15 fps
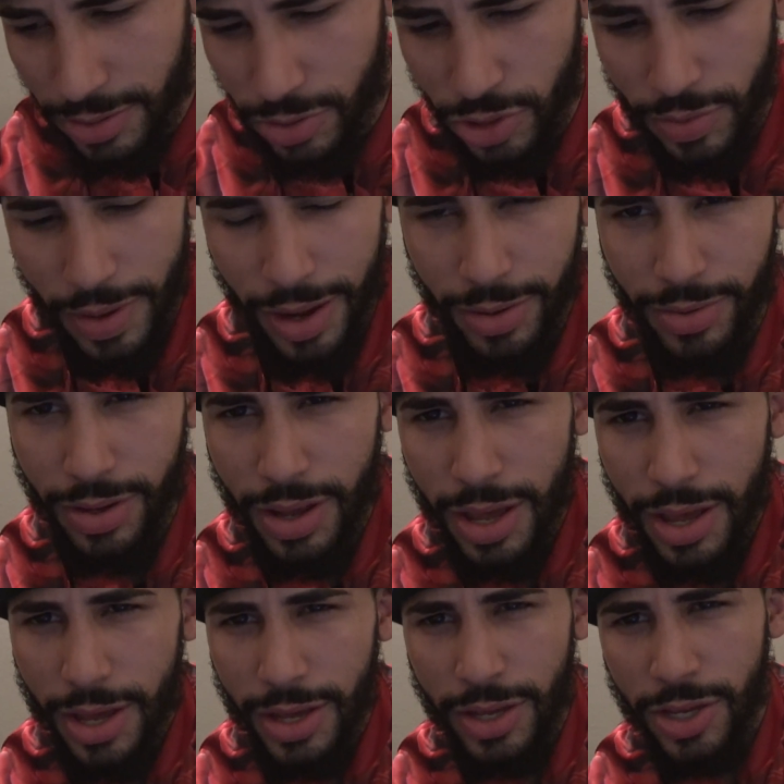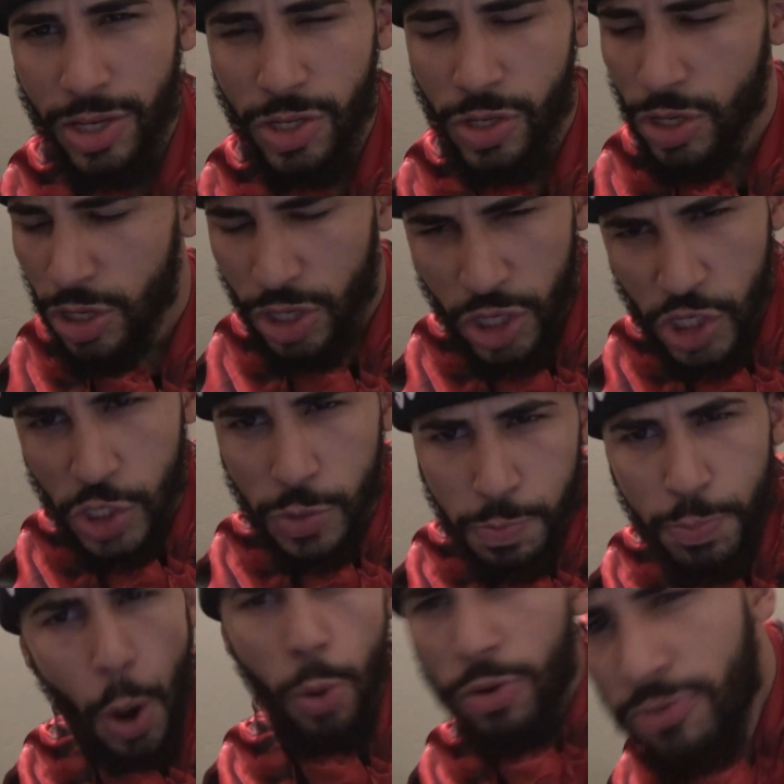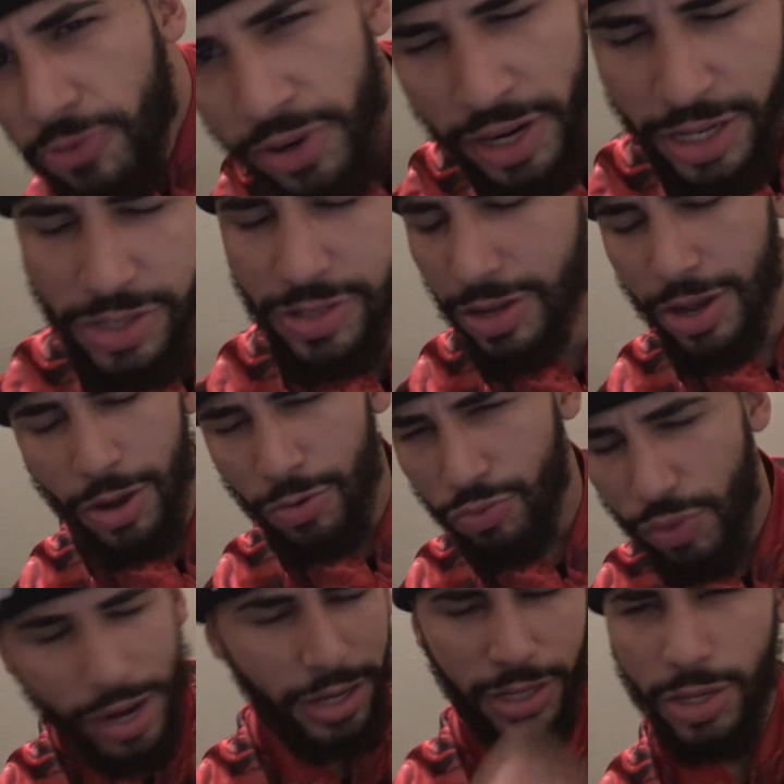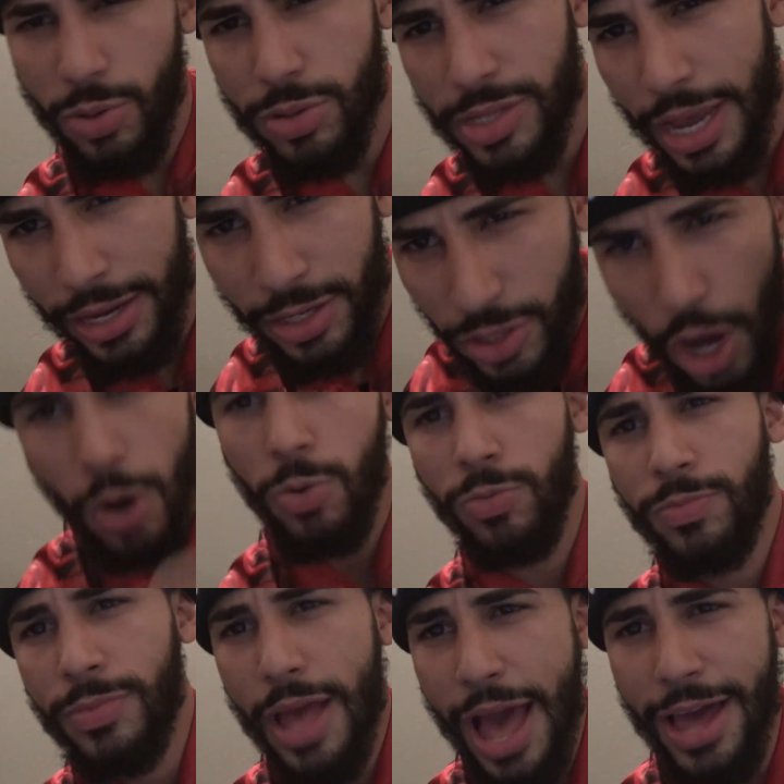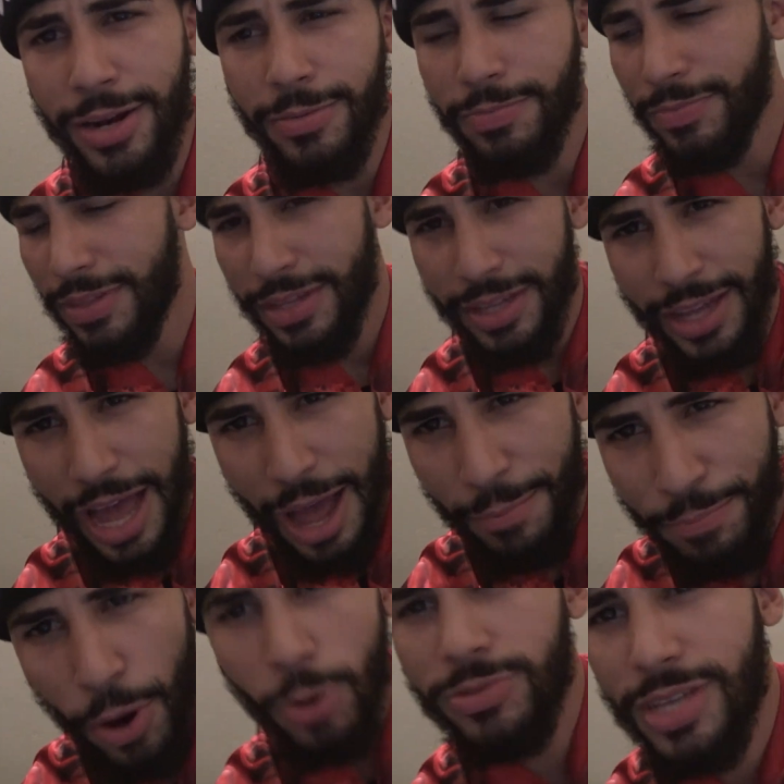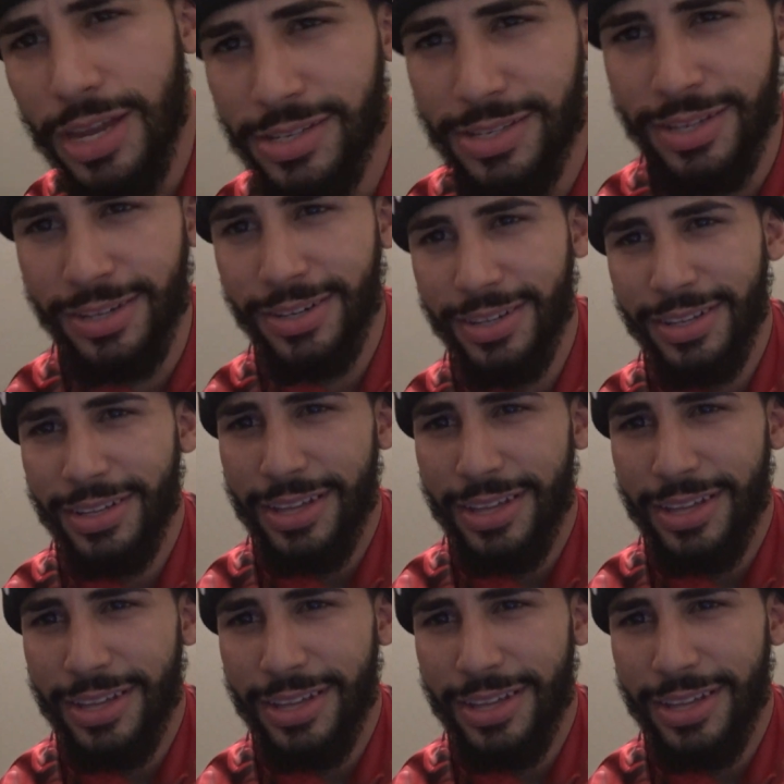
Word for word: So Jamal, he, he spoke for his right. He was like, no, Adam, I'm protesting.